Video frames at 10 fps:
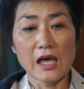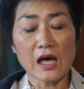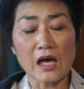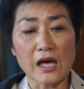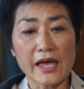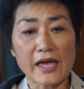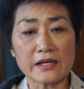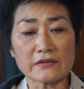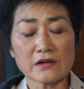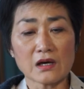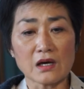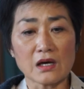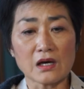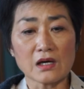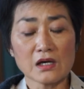uh, and
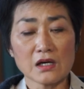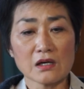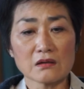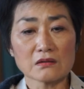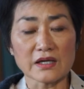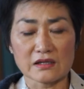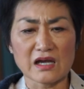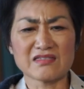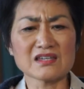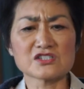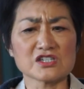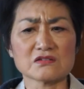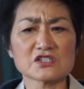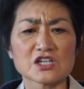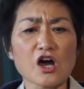uh, like I think she
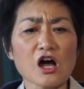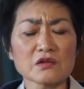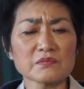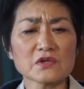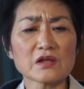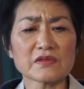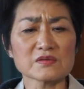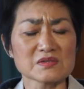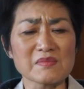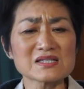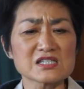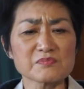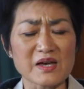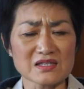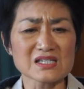she called. There was a message
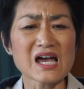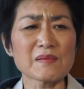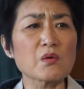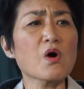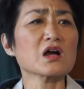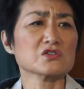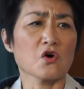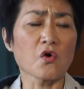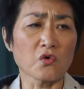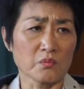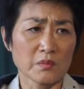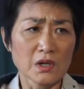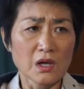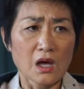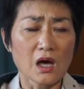by the time I walked home
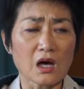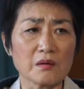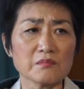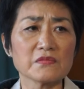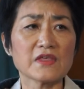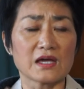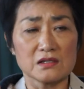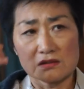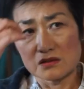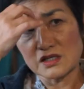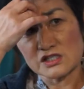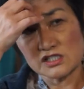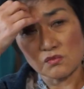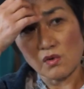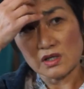um, that that
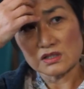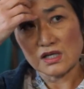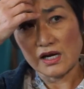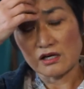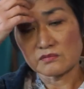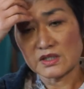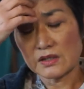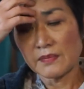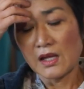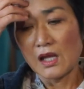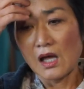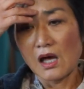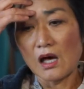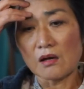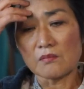she wanted to hire me.
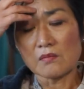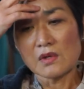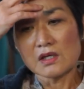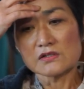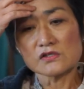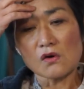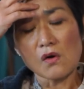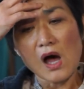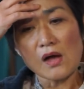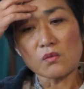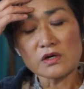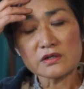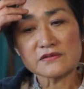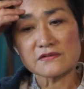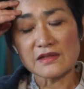Um, so I
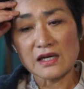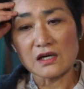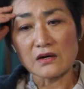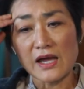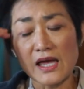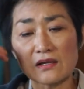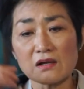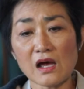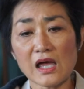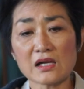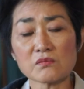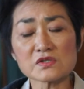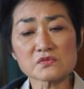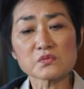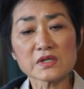worked there, and and it
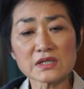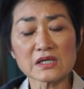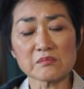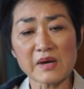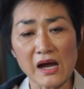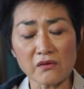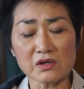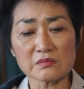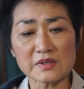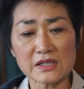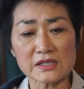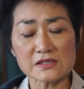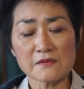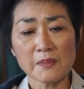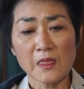was really empowering, because